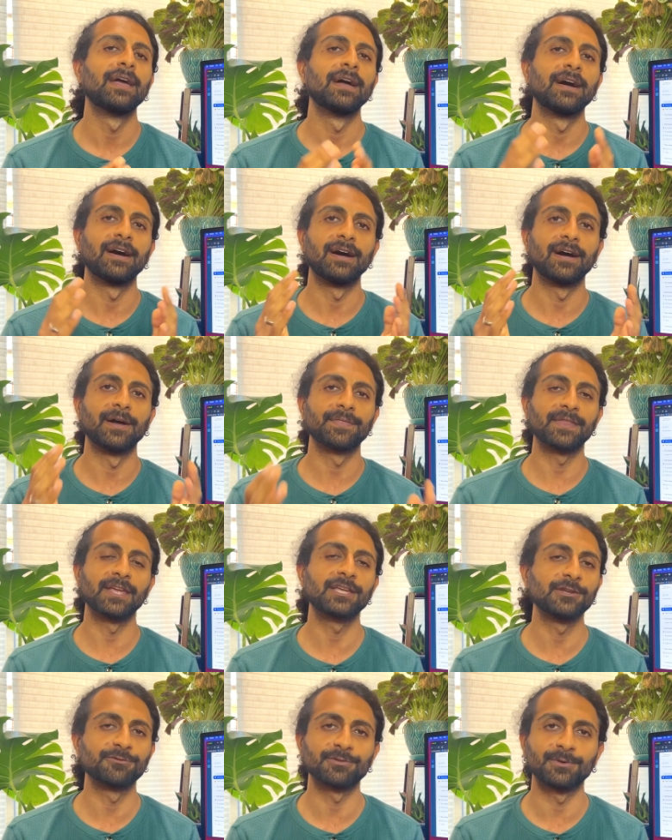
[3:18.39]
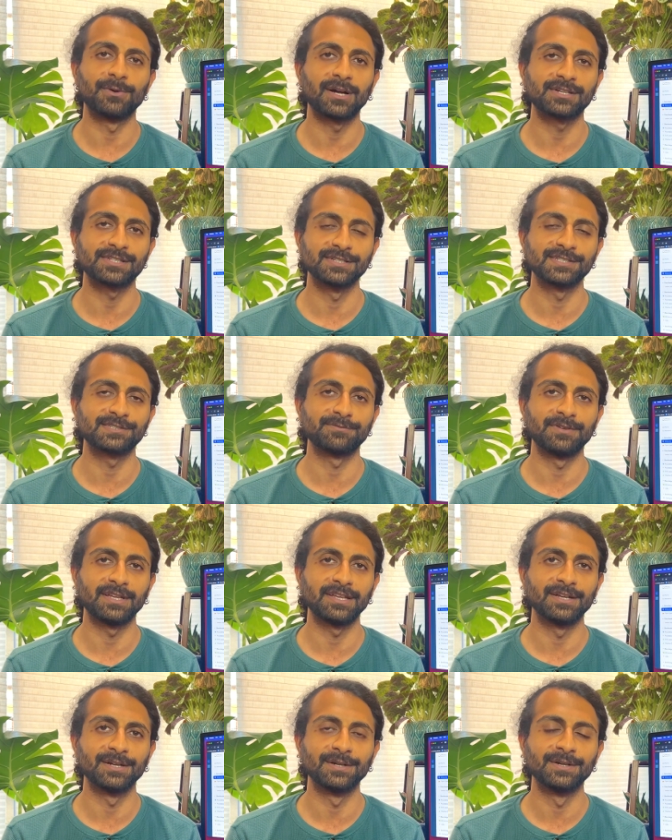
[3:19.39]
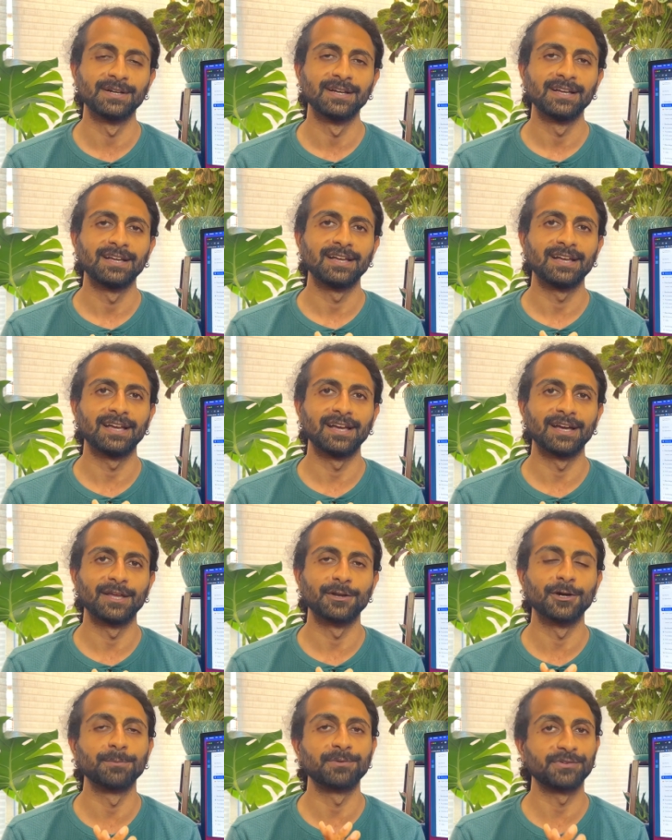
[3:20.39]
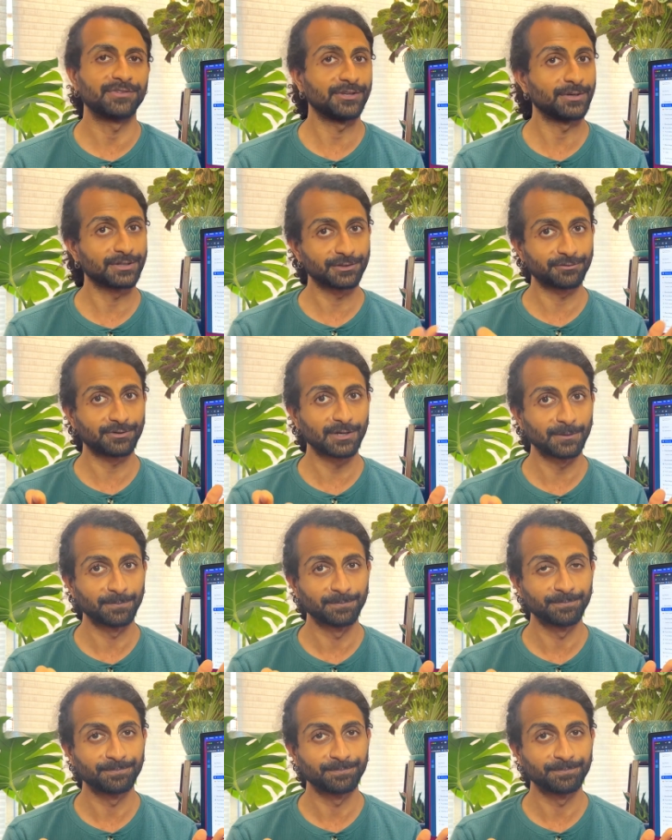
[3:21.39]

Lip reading: Thank you for watching this video, and hope to see you at the farm.